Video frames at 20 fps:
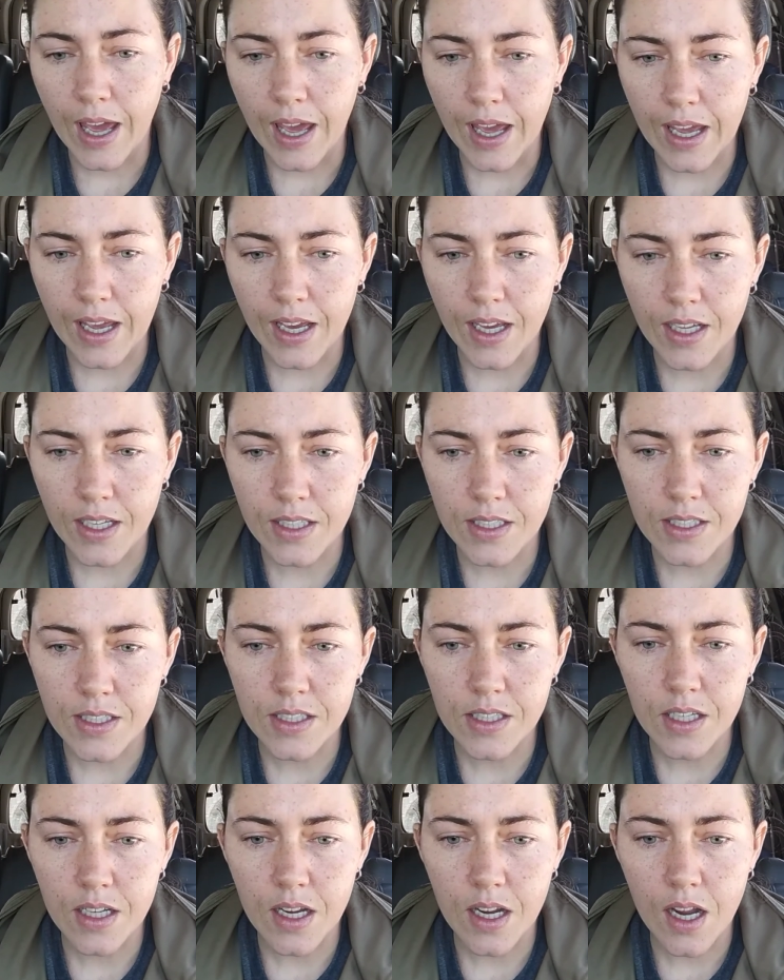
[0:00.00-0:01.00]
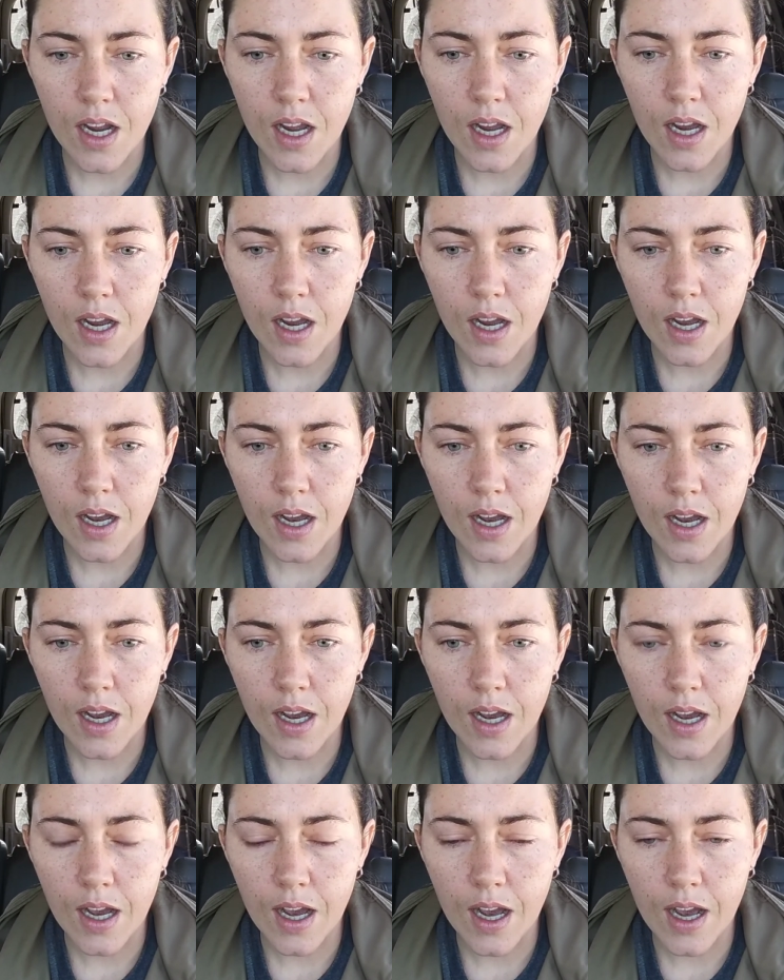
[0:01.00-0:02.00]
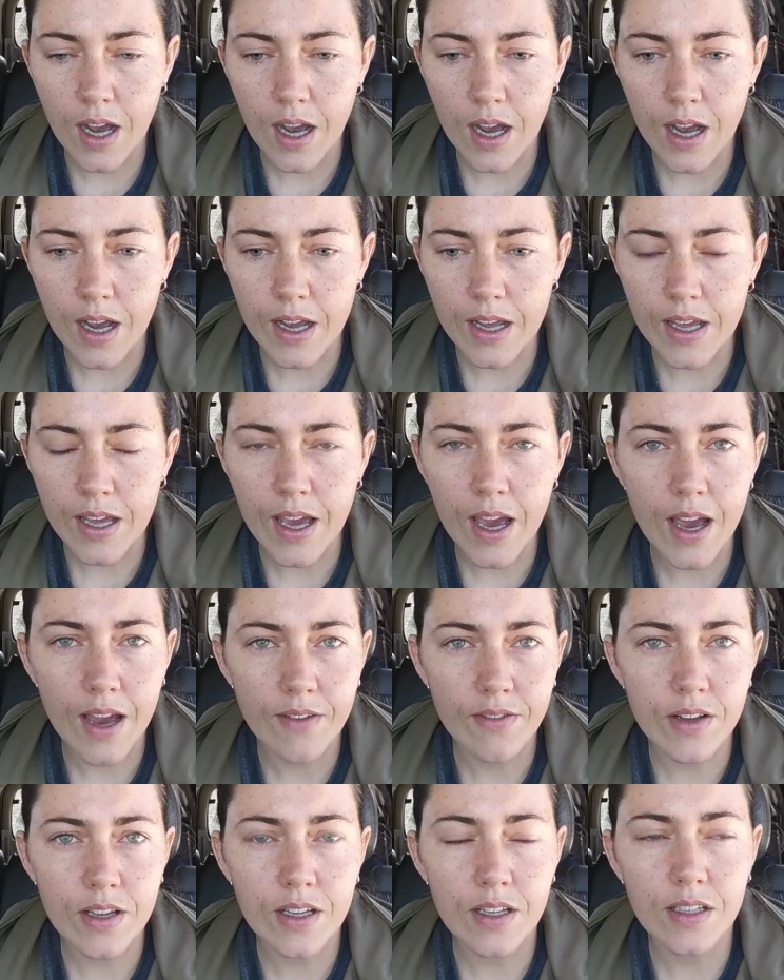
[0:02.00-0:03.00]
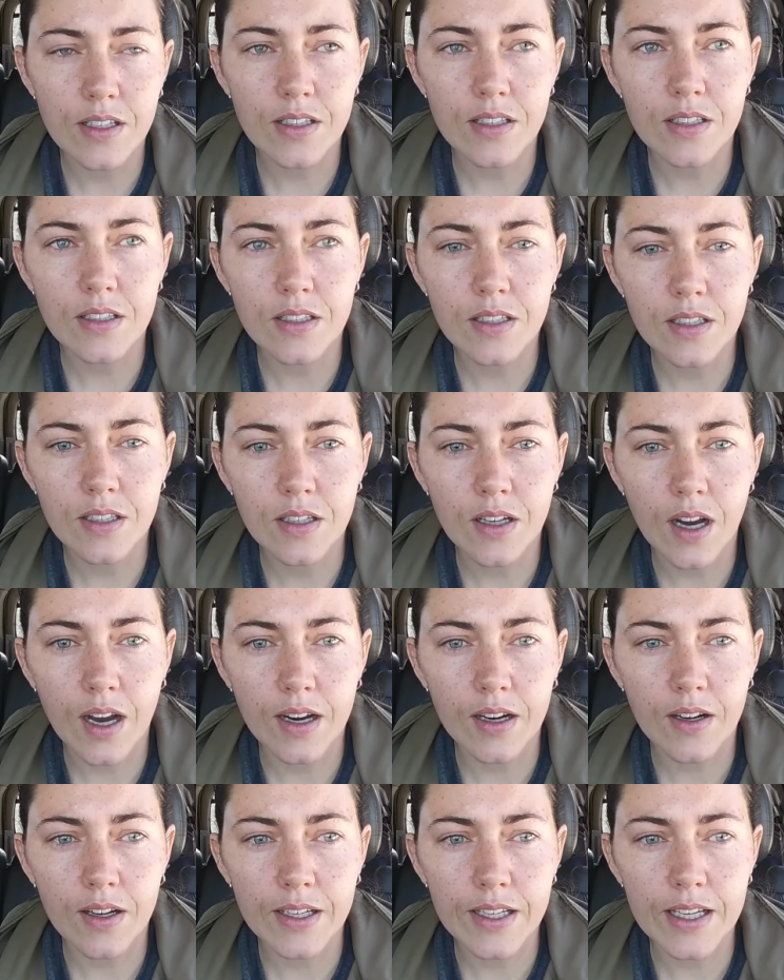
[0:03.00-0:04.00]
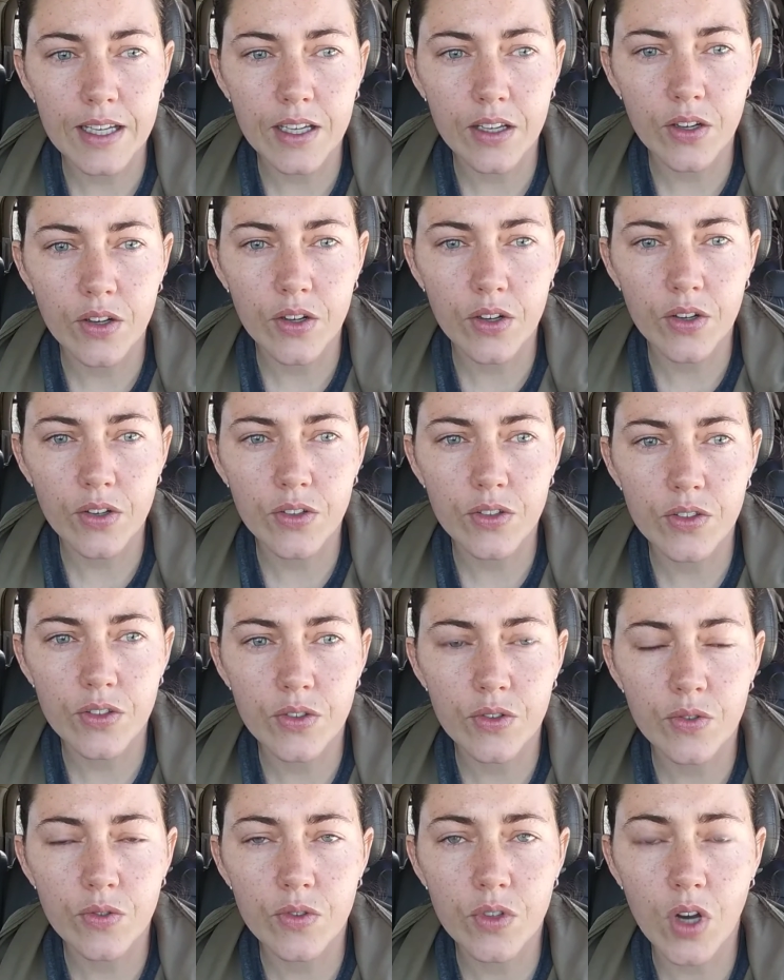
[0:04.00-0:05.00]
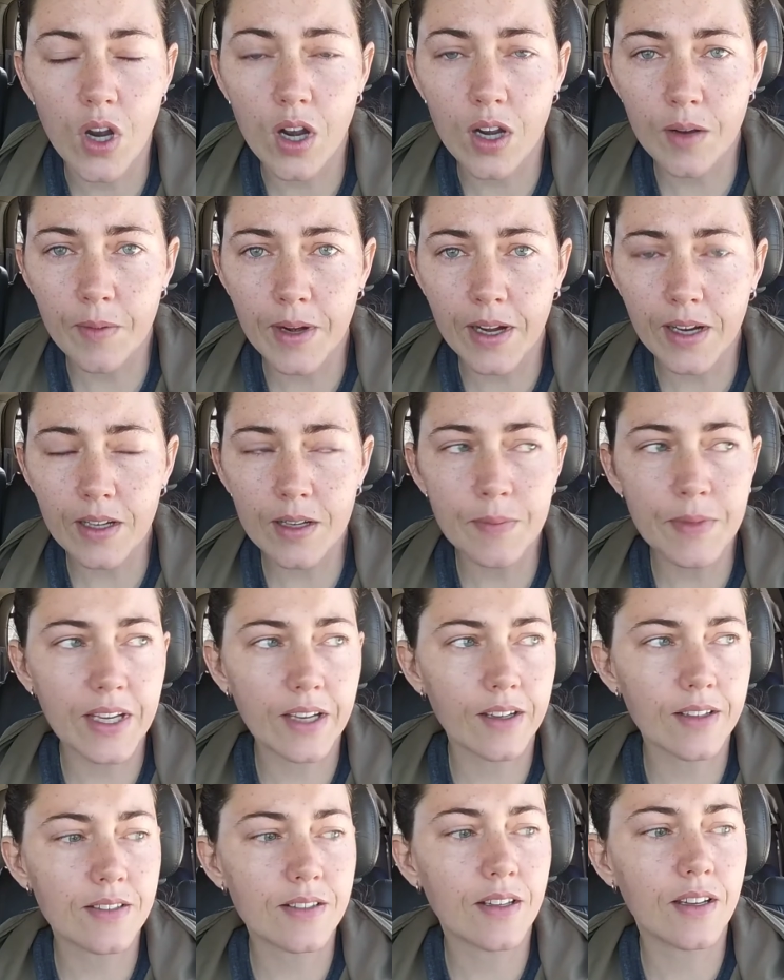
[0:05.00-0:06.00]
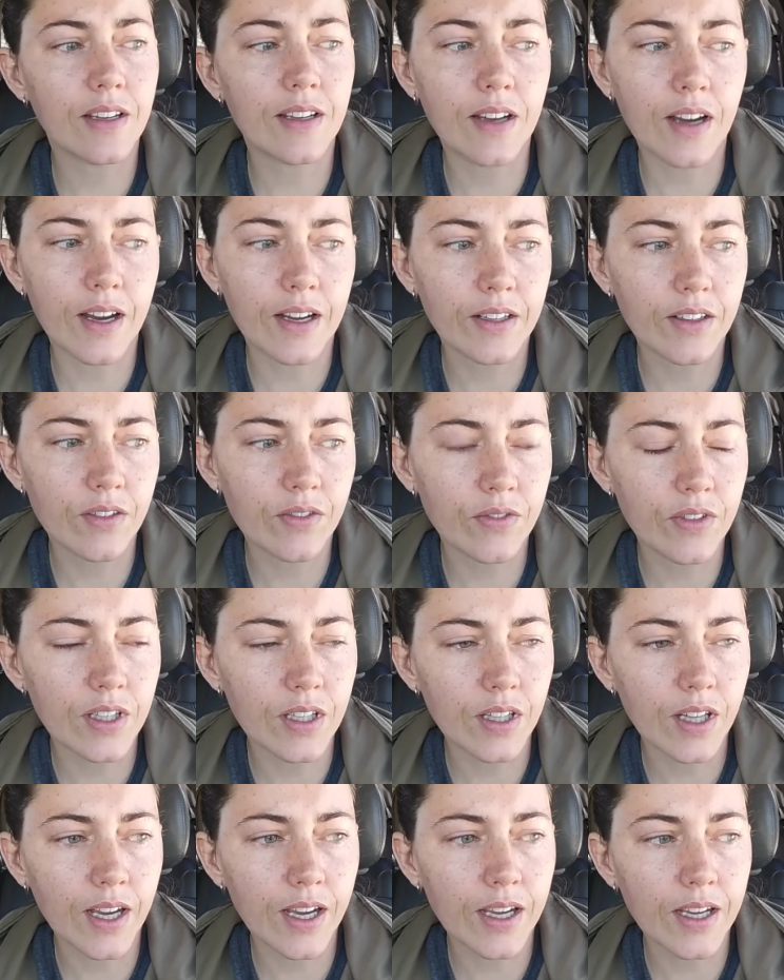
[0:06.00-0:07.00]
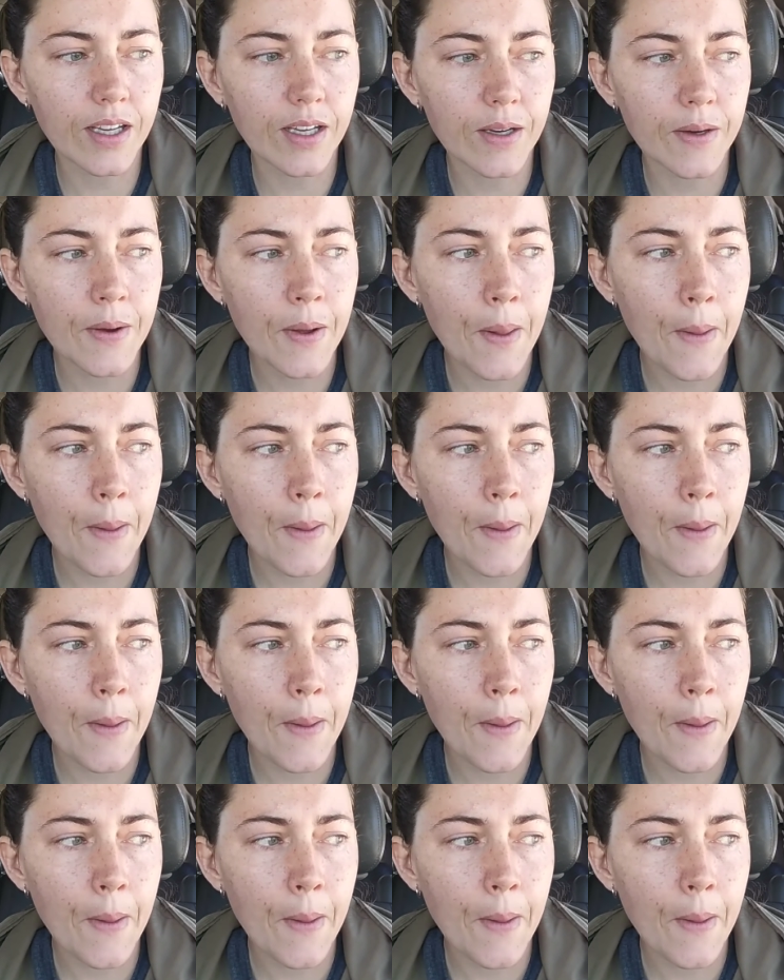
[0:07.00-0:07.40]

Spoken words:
And I haven't got on here to talk about it because I kind of feel like